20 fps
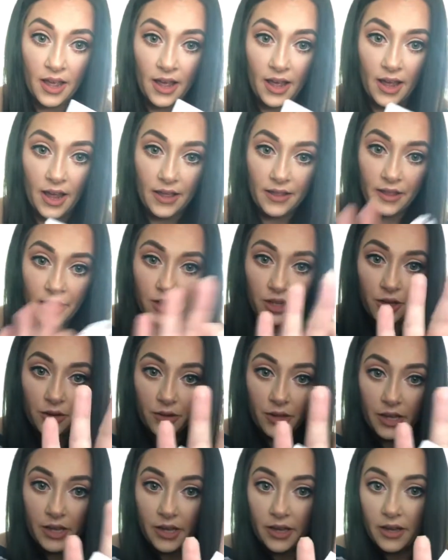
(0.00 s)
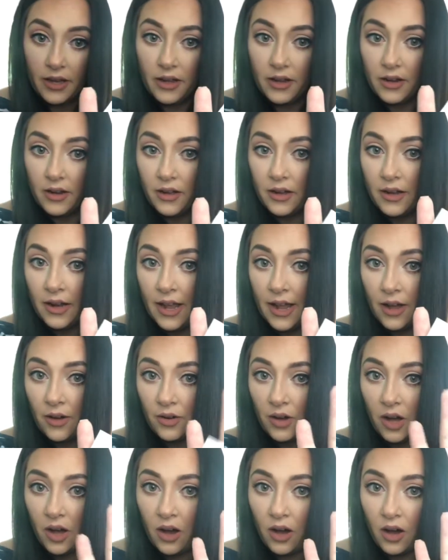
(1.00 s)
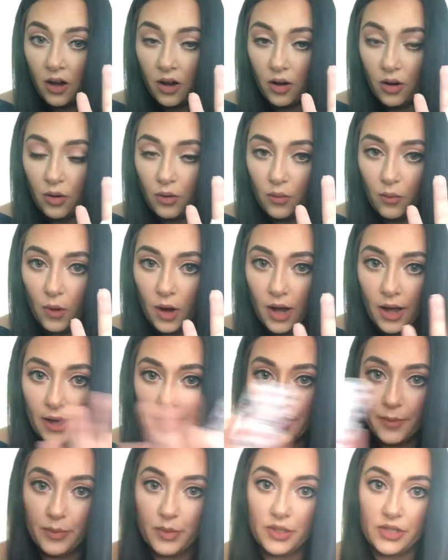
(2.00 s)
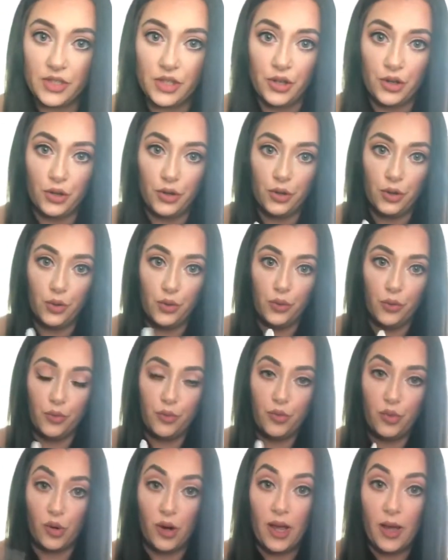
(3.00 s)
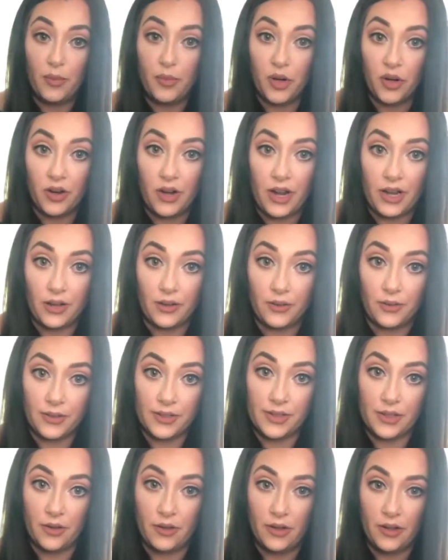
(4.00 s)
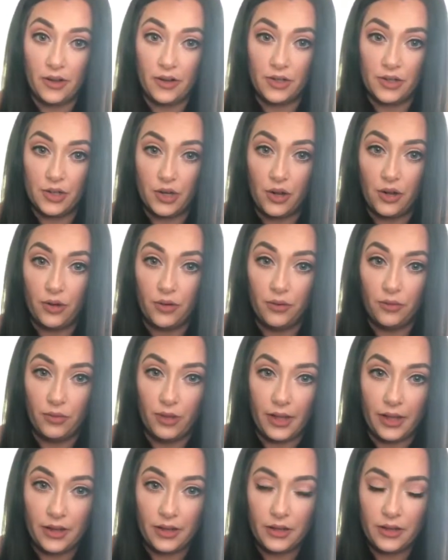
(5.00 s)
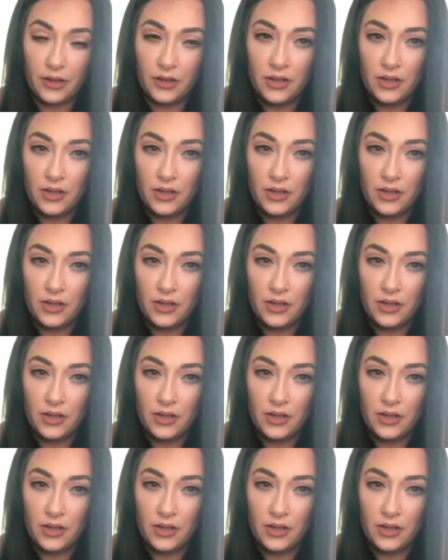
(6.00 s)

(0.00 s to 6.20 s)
and then you get an alcohol wipe to prep your nails so that there's no like